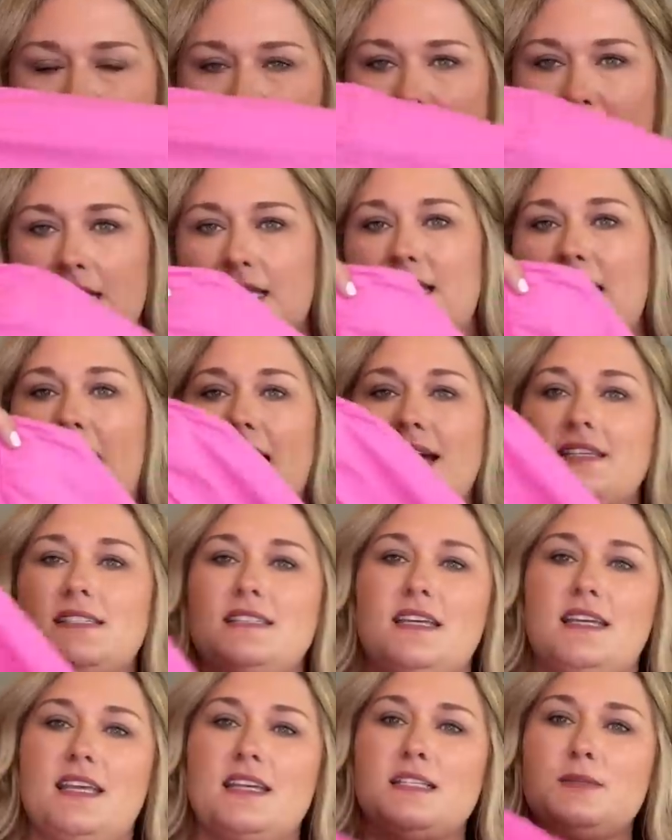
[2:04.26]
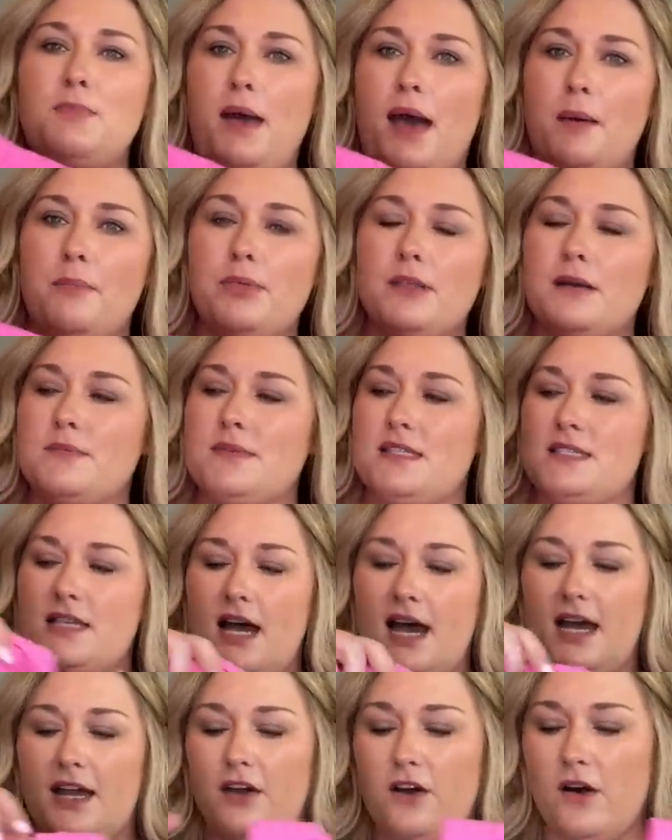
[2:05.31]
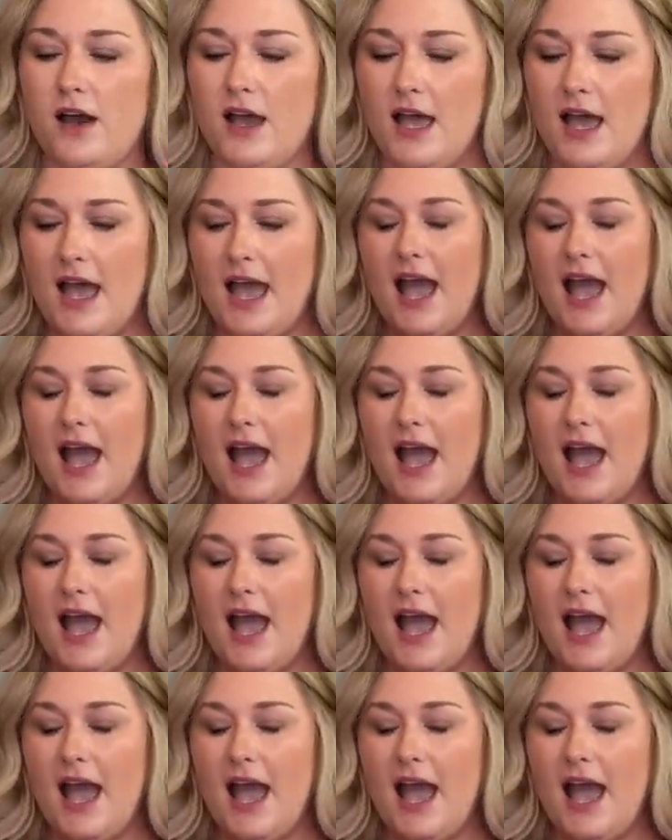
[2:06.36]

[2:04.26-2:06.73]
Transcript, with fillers: with the elastic. It's peplum style.